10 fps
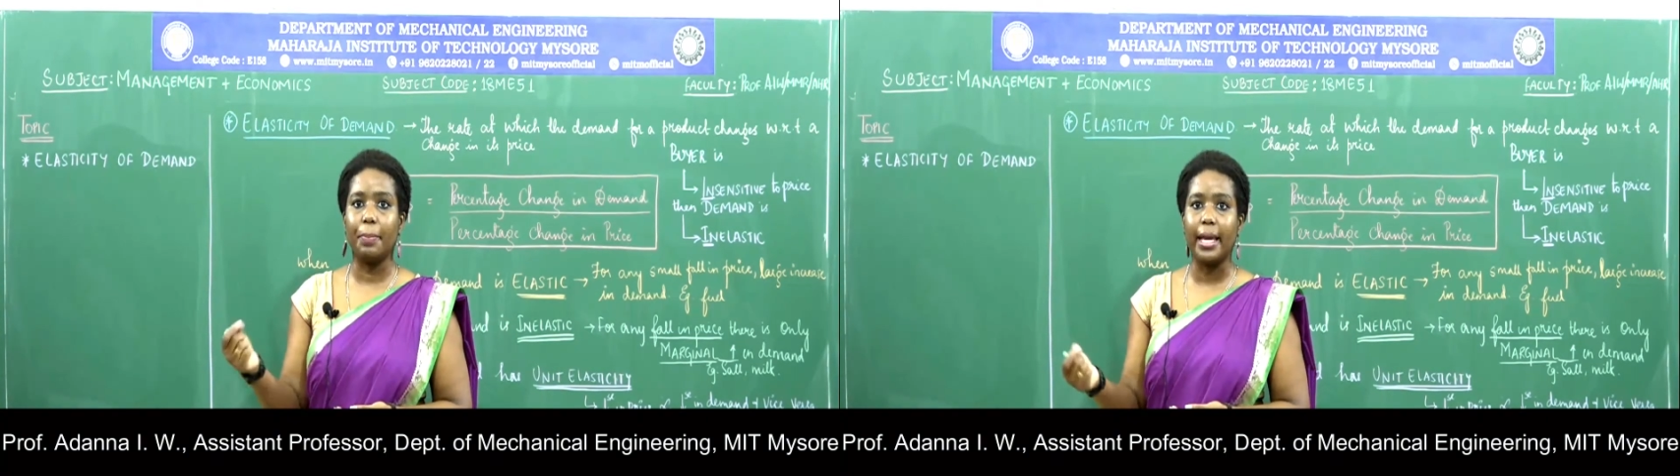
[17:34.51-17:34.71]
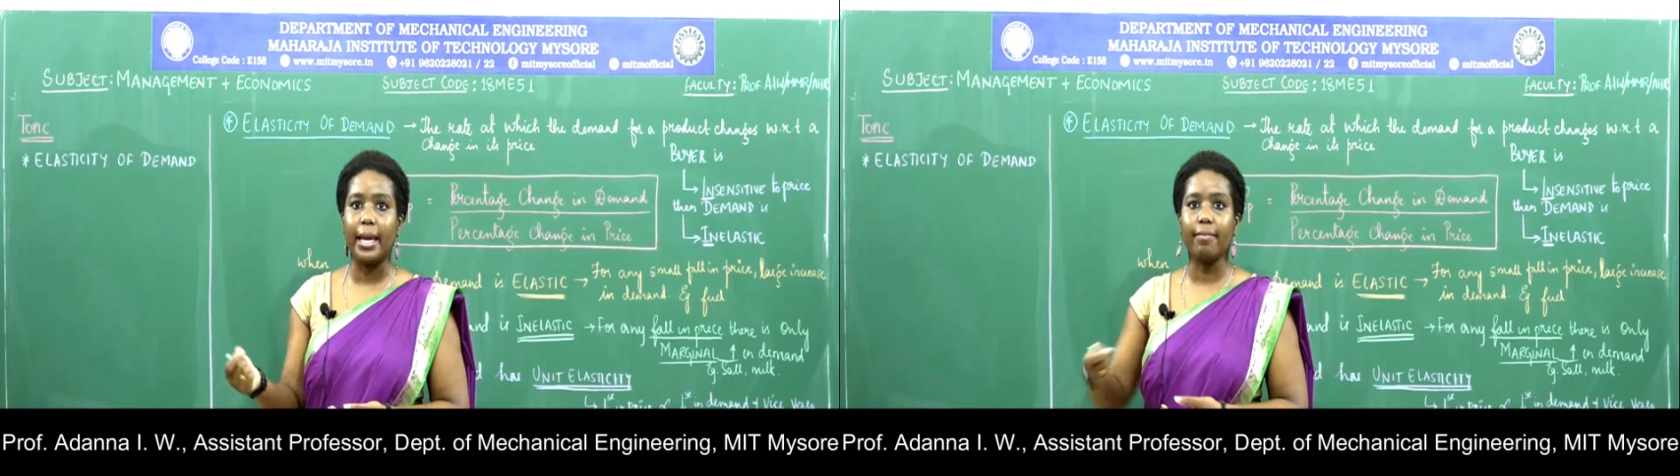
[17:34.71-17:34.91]

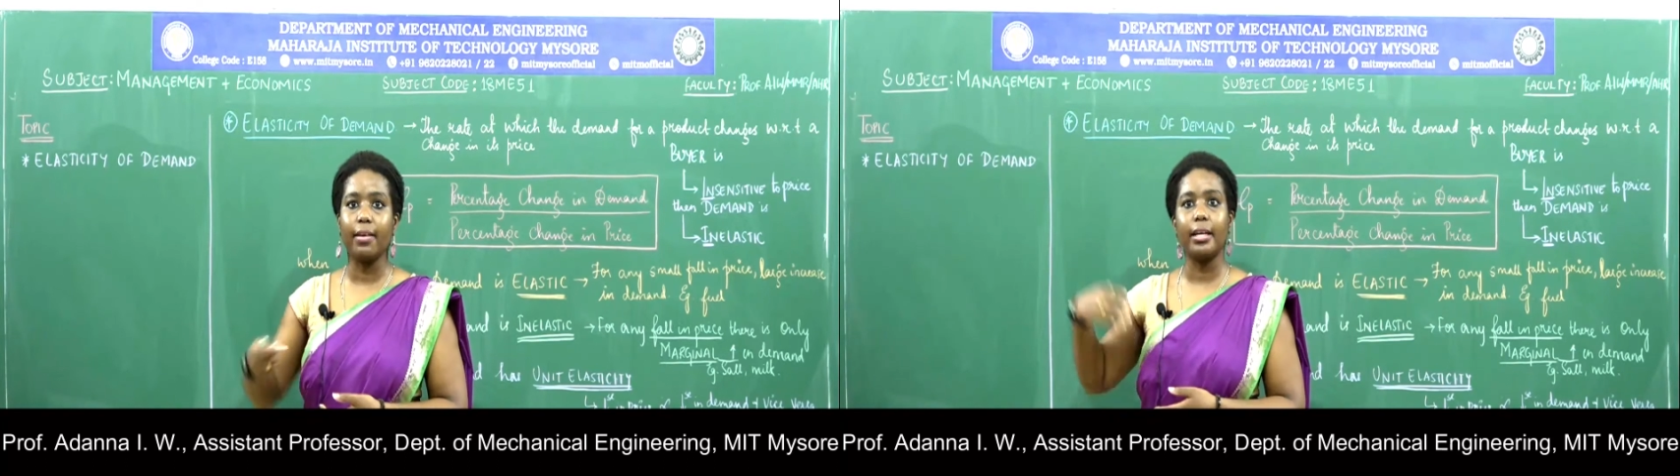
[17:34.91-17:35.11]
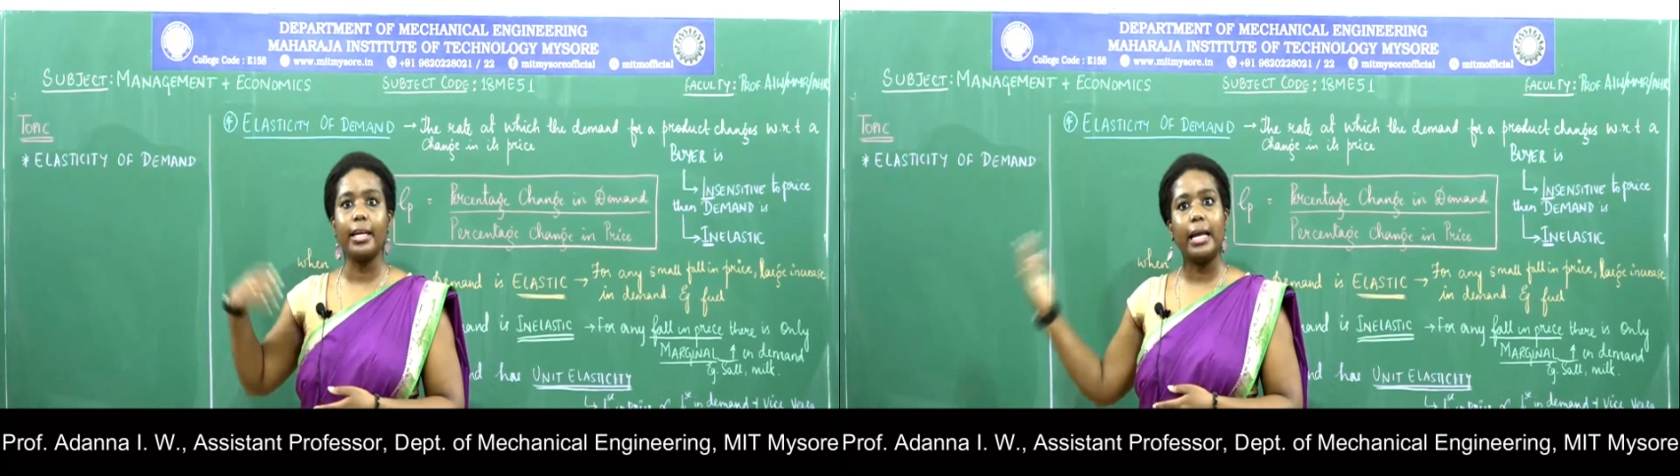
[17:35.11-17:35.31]

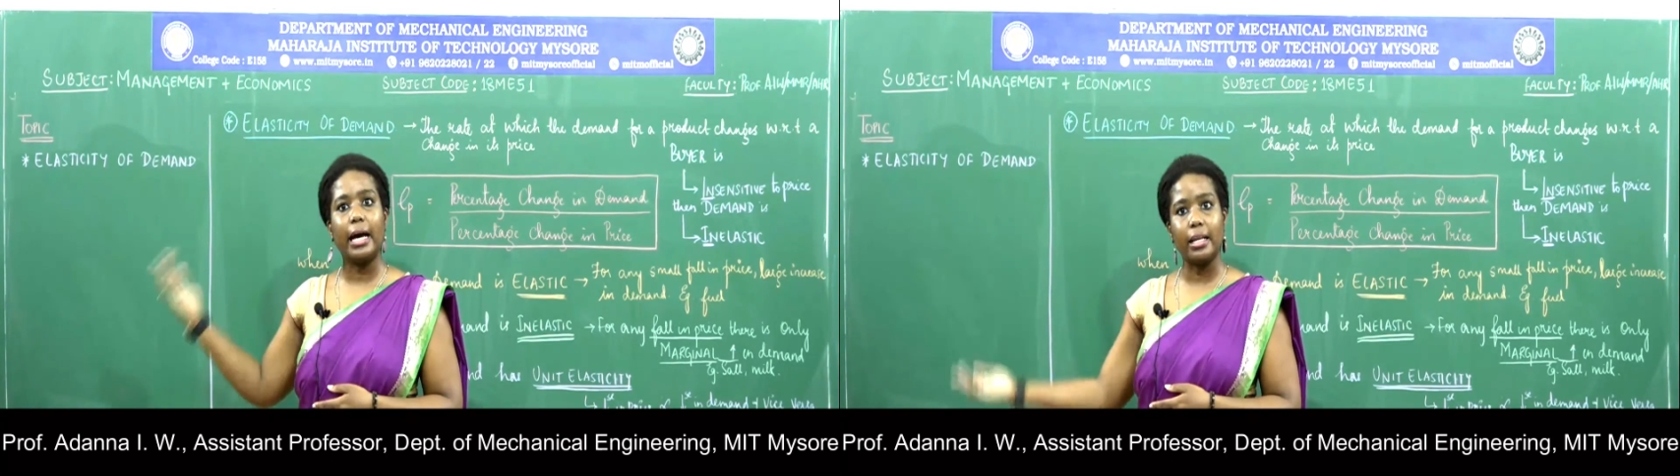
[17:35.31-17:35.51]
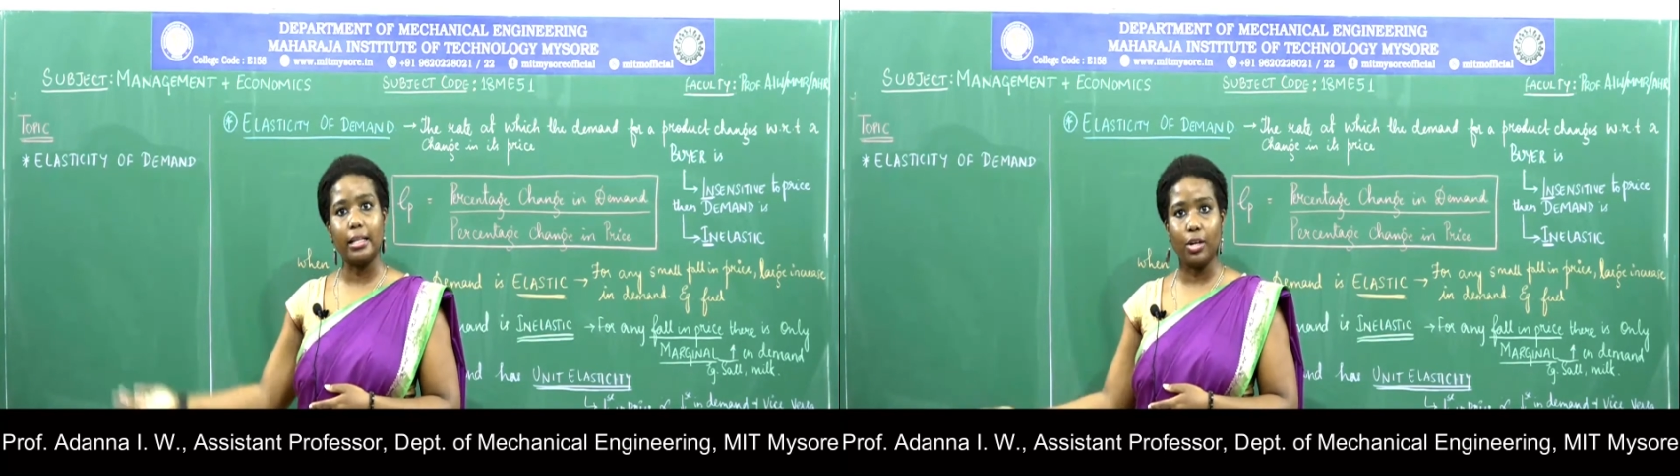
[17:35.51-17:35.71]
behavior in
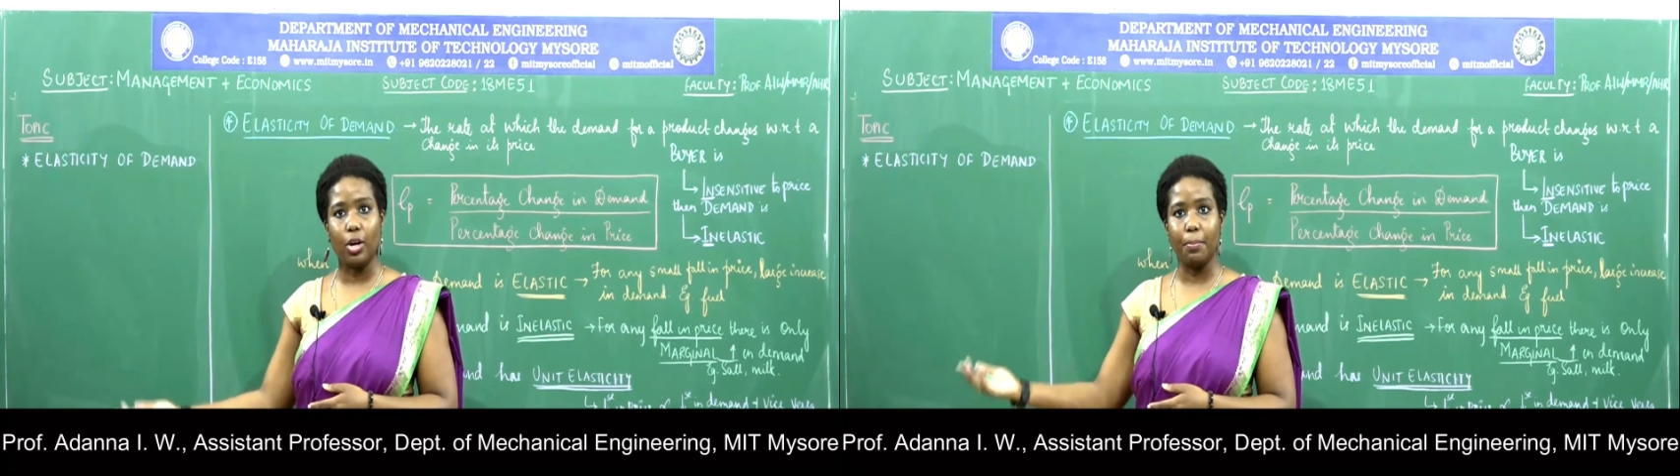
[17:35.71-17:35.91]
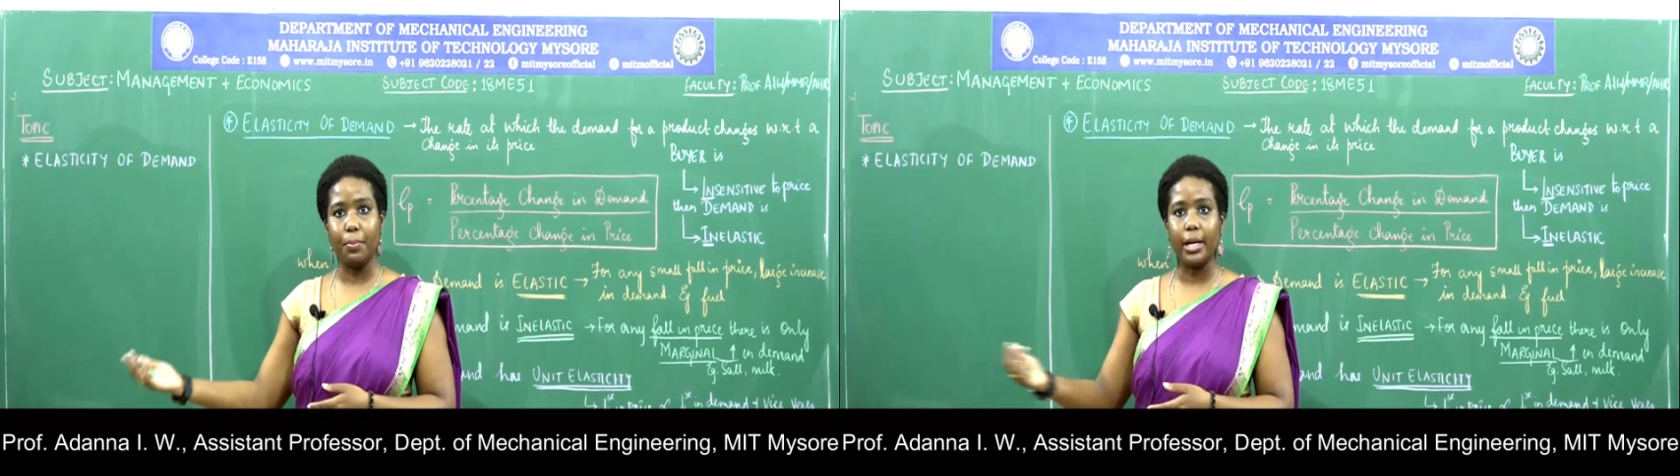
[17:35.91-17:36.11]
another
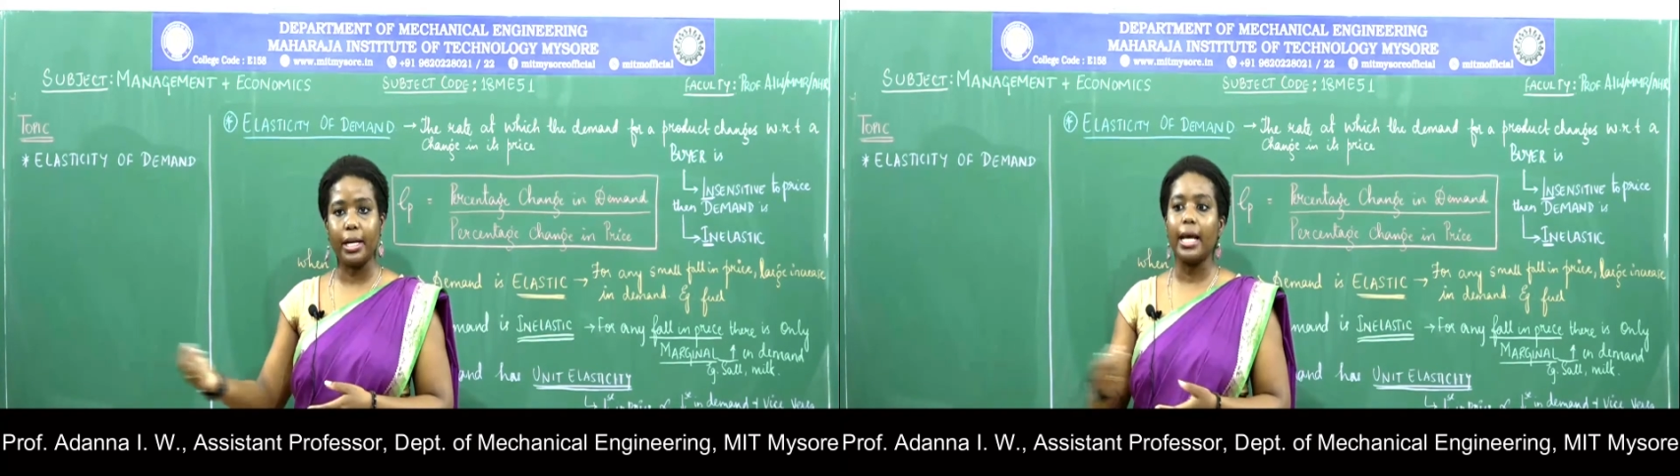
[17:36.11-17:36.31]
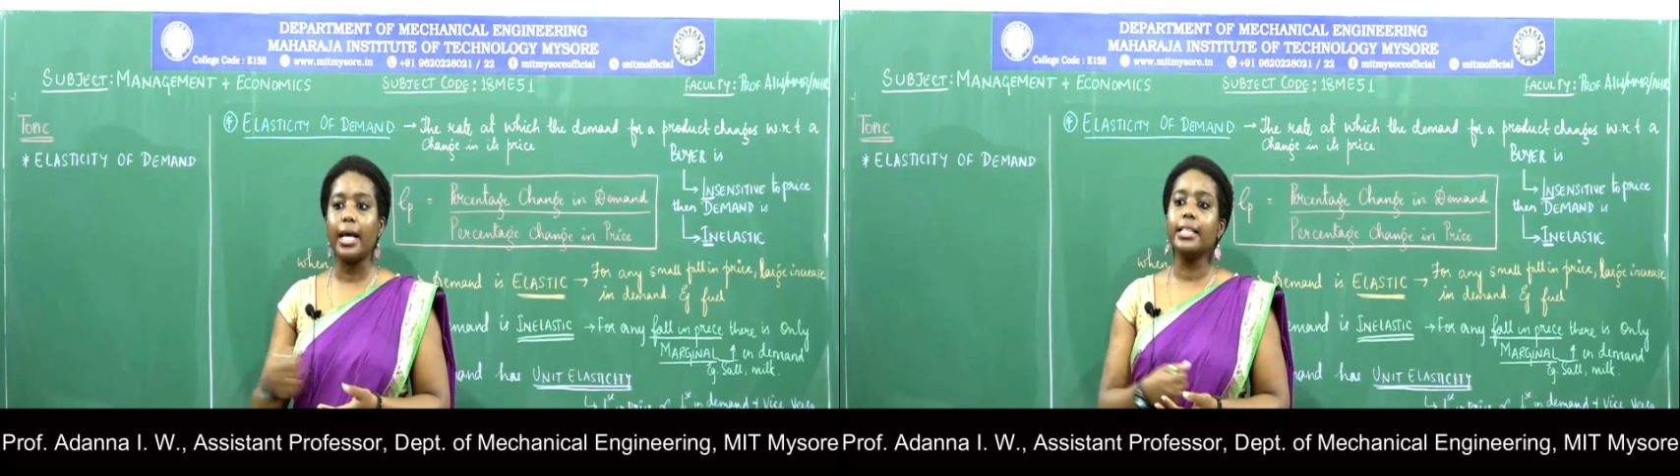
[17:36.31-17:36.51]

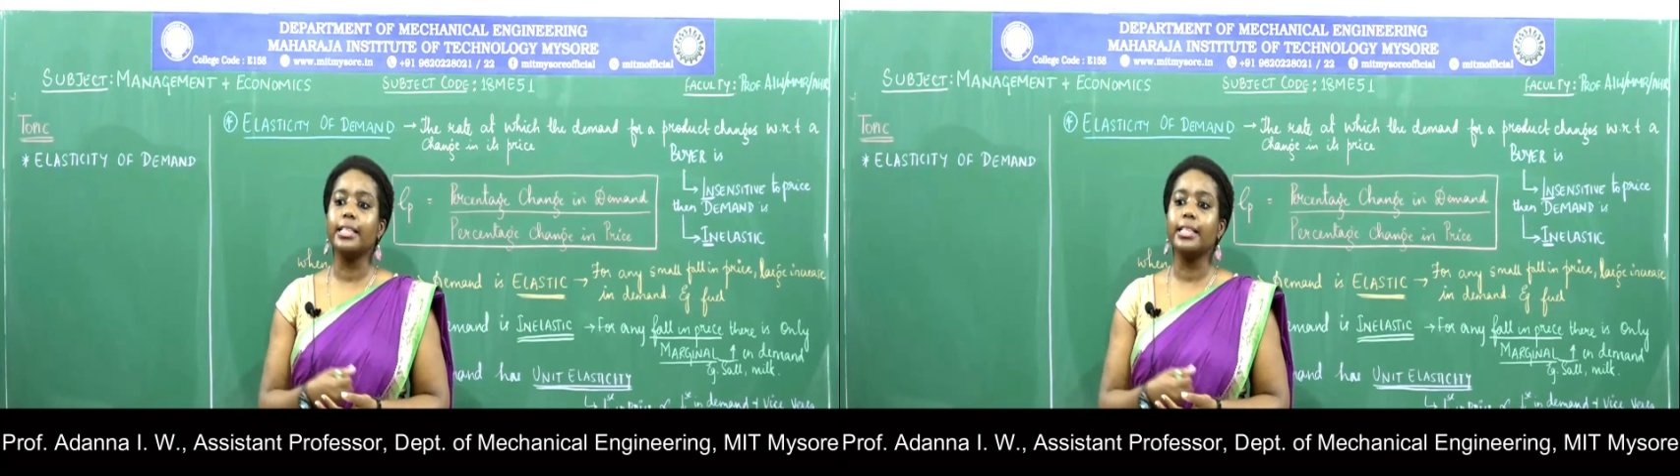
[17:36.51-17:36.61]
component,